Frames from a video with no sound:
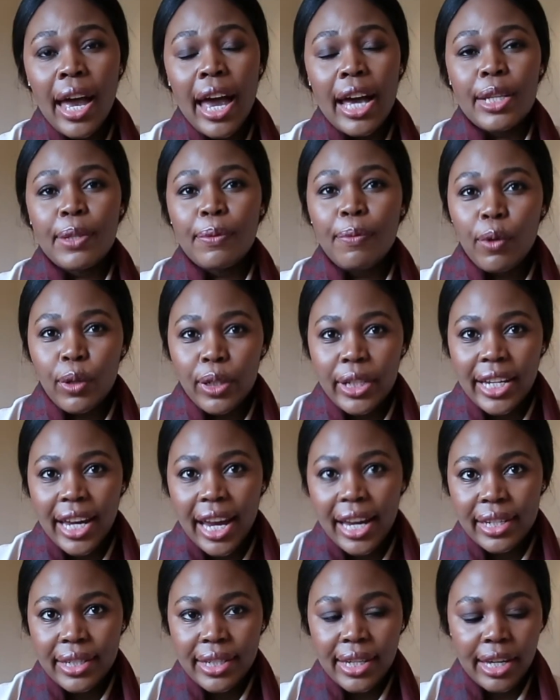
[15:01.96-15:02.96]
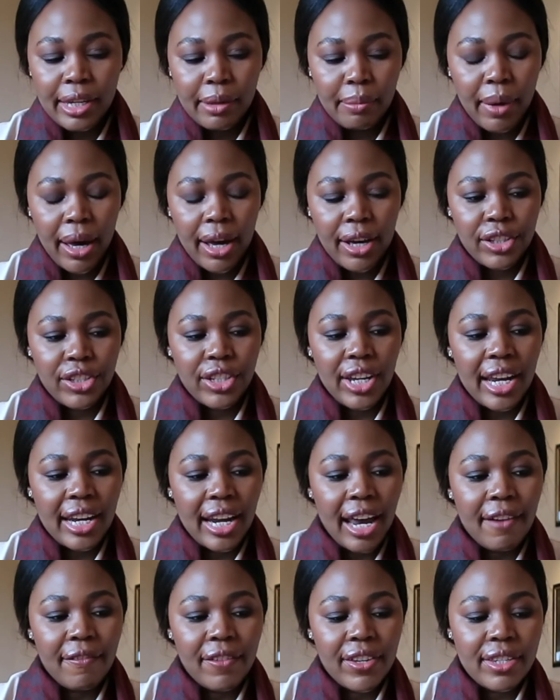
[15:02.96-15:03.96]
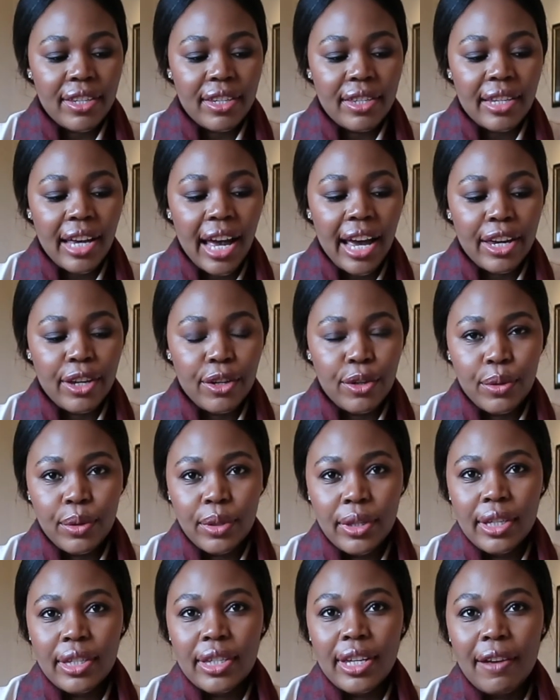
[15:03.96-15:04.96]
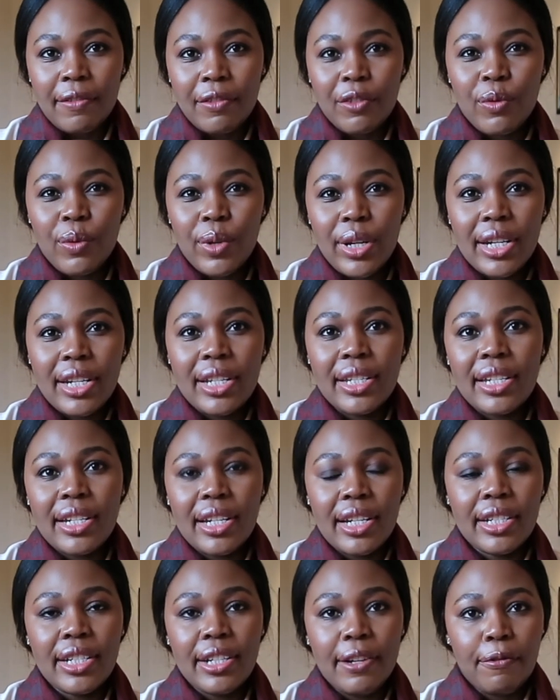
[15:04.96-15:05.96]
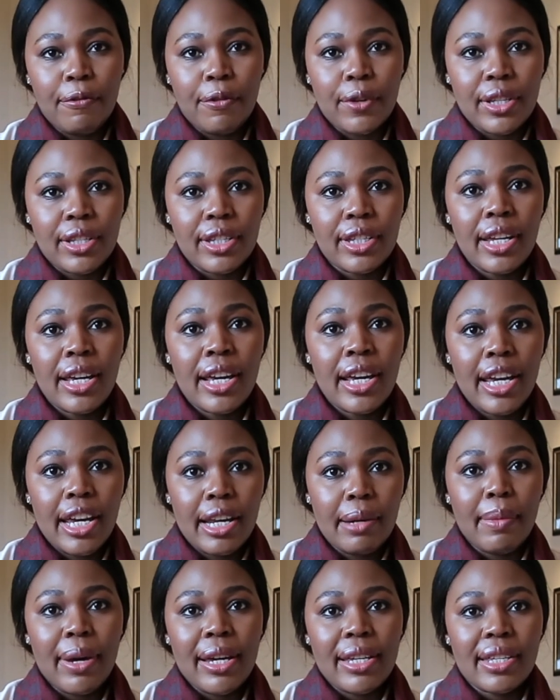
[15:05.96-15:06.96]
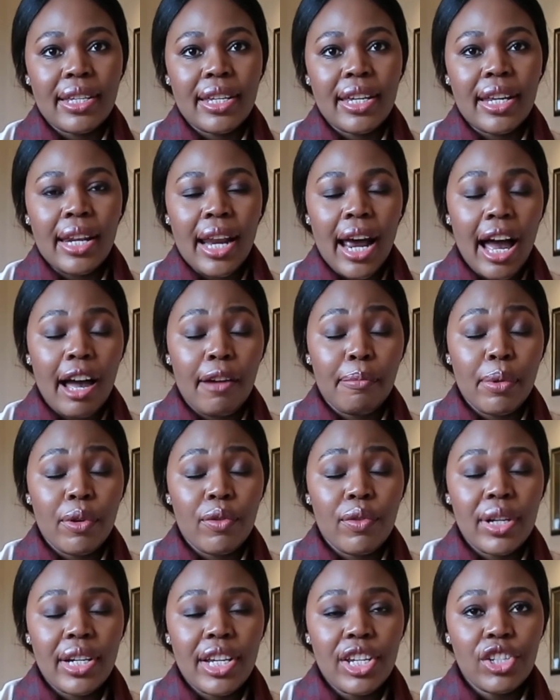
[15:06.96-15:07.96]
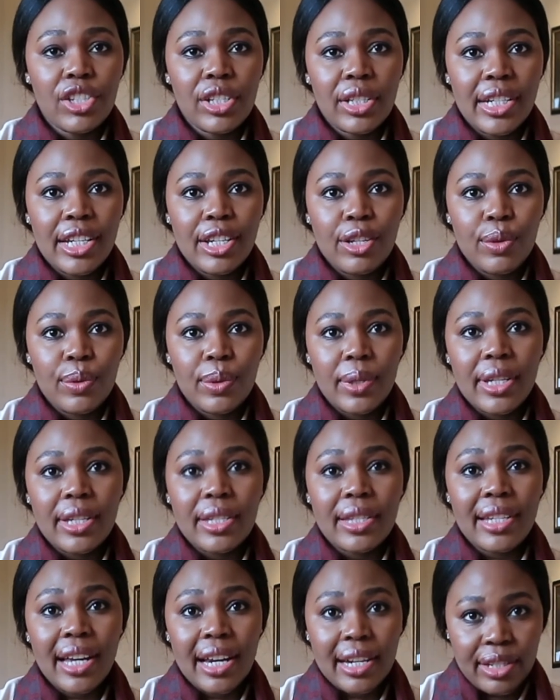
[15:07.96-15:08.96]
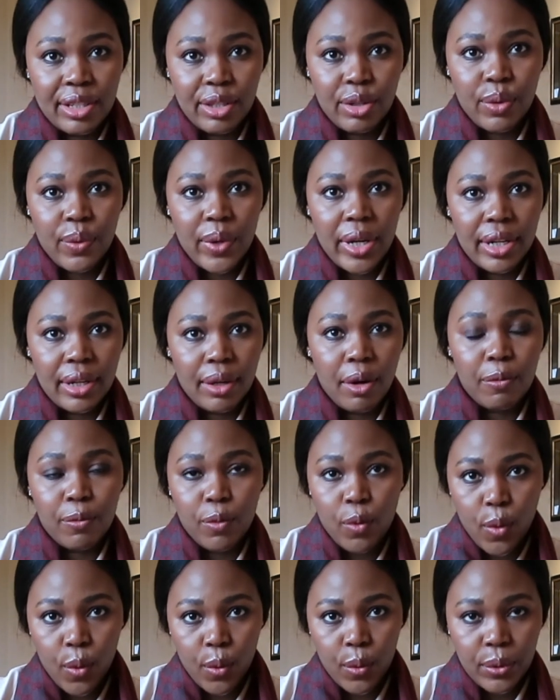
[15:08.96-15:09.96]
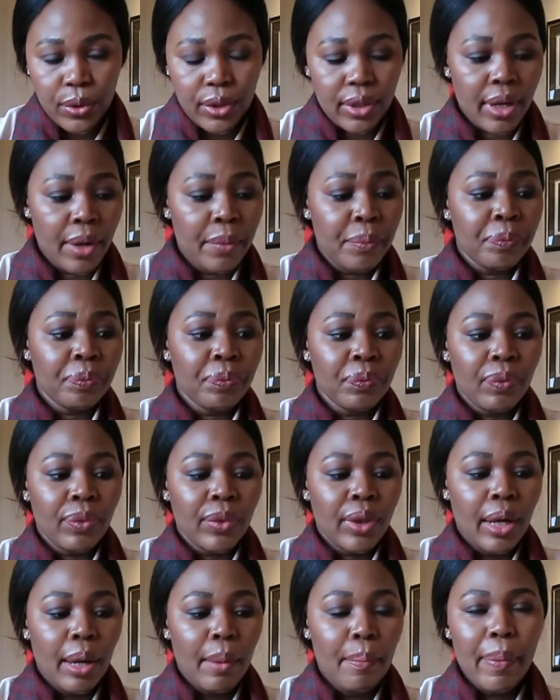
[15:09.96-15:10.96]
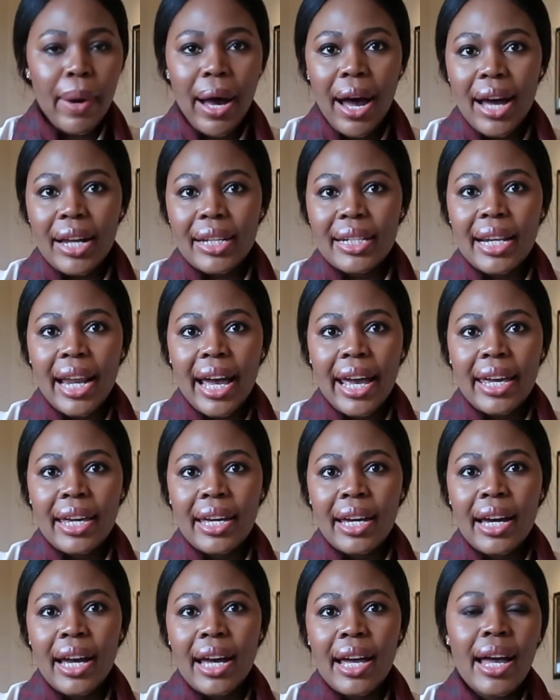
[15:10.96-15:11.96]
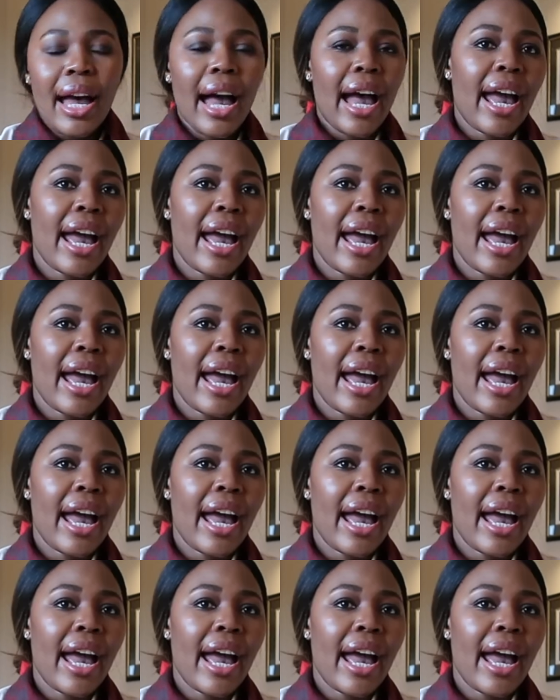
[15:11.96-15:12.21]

exfoliating much and ever since I used this I've really seen a difference in my skin. I've been religiously using sunscreen of course but like uh, I